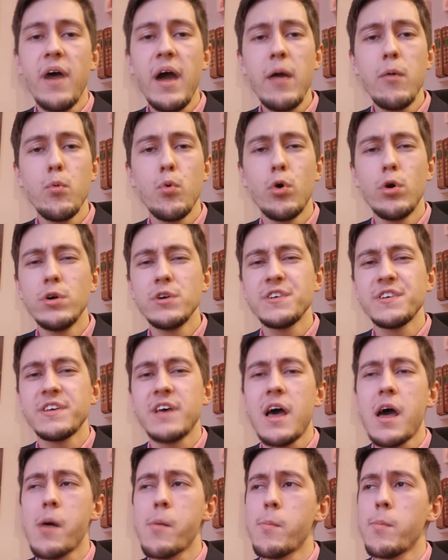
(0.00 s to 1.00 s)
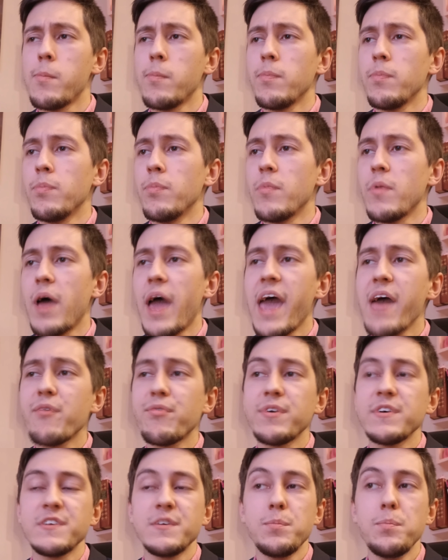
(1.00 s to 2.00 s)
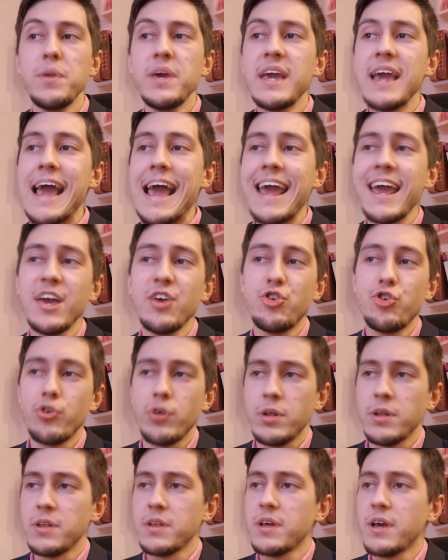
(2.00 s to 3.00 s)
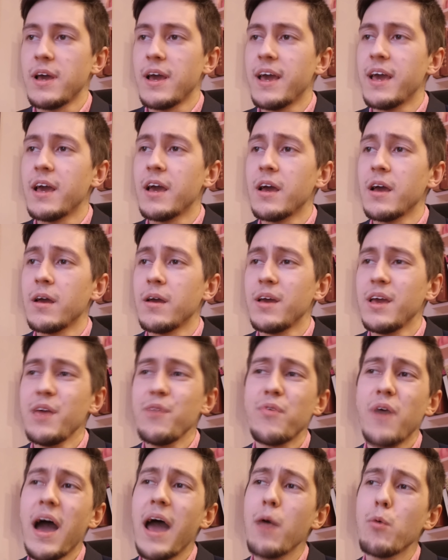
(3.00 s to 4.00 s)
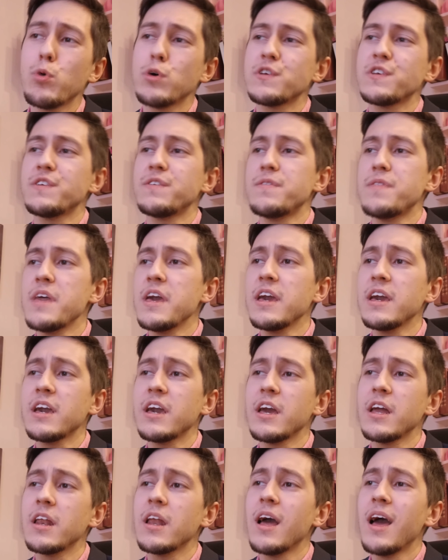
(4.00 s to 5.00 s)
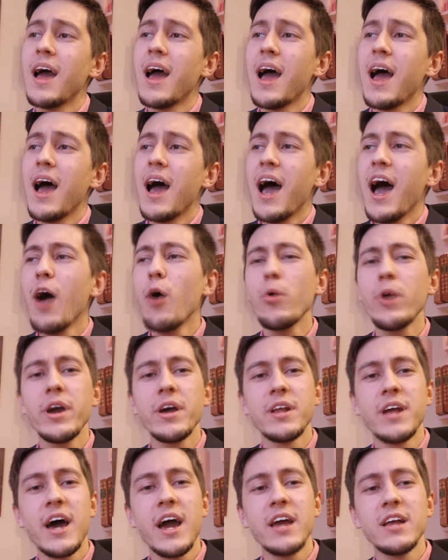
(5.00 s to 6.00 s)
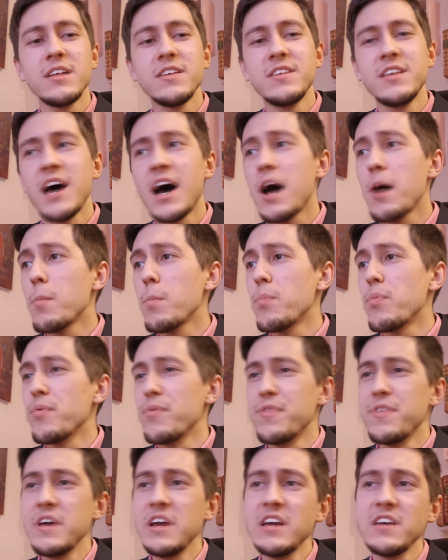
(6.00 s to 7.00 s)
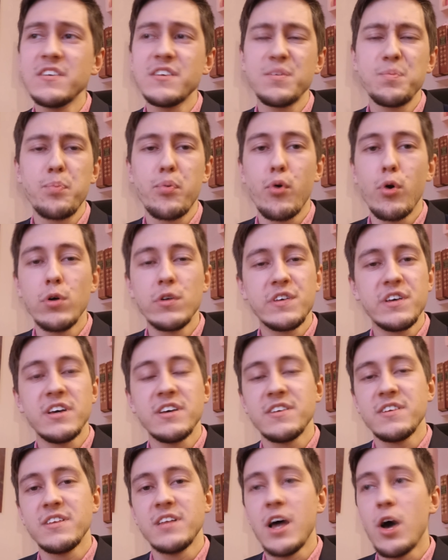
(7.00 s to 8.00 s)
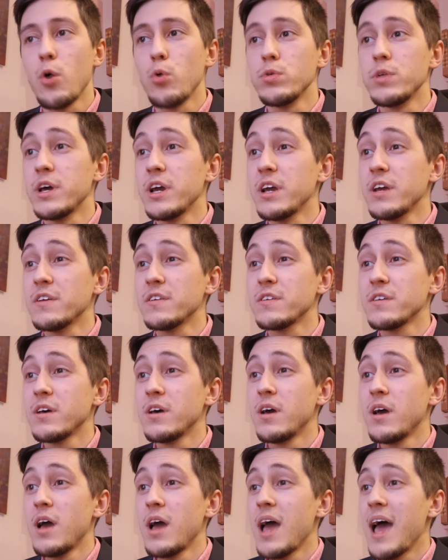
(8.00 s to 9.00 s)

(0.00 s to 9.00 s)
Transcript: If I were some F S B agent, uh, if I was thinking, how can I dump these protests nowadays?